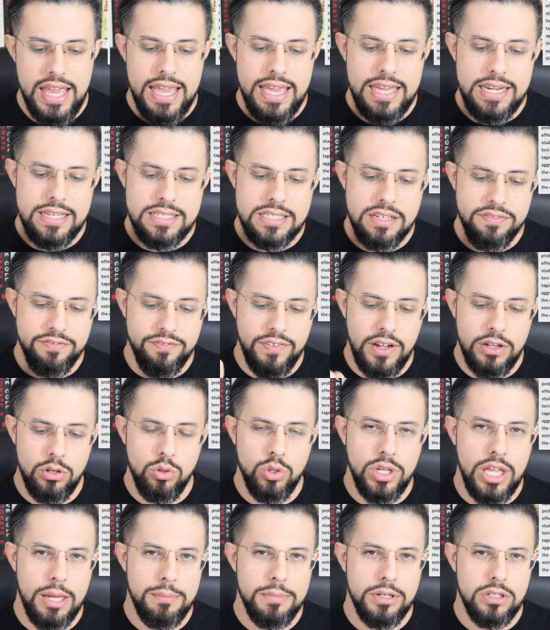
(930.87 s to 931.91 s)
It is a
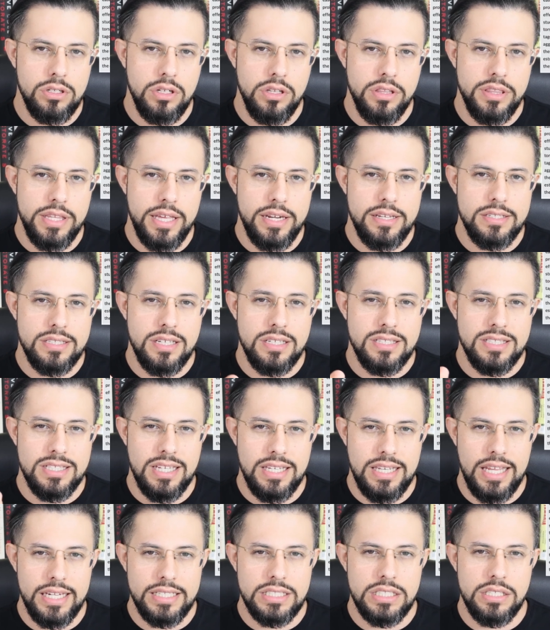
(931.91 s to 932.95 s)
phytochemical that is a
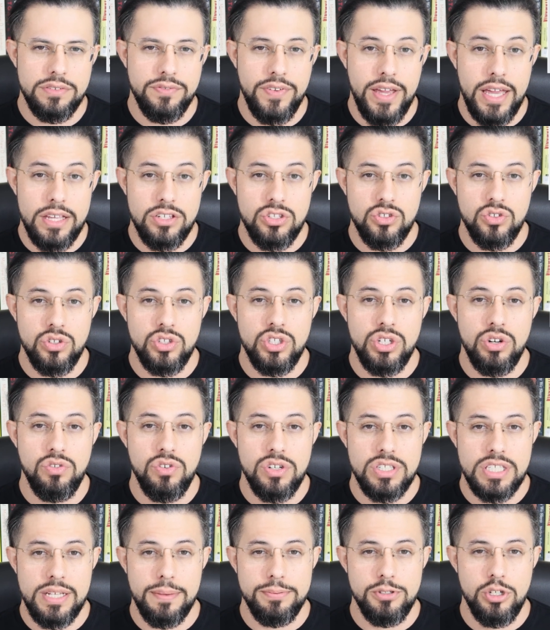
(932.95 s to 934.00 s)
selective estrogen
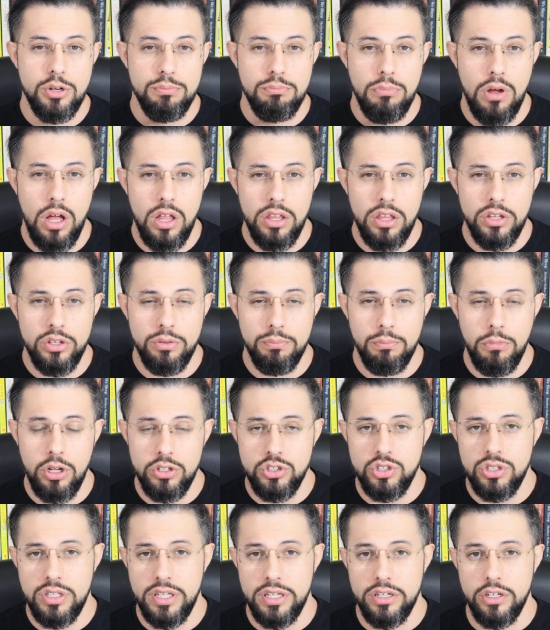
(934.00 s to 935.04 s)
receptor
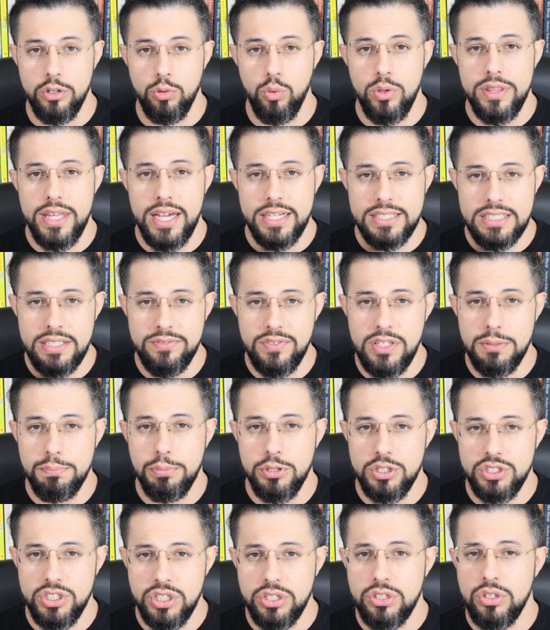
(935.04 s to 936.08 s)
modulator with activity
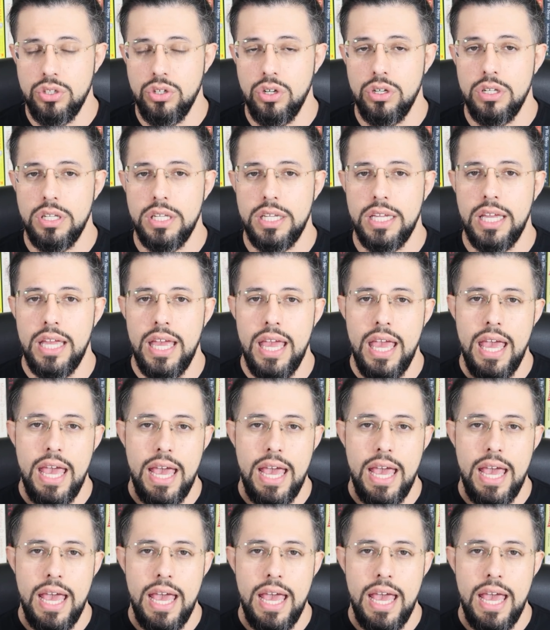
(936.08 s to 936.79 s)
particularly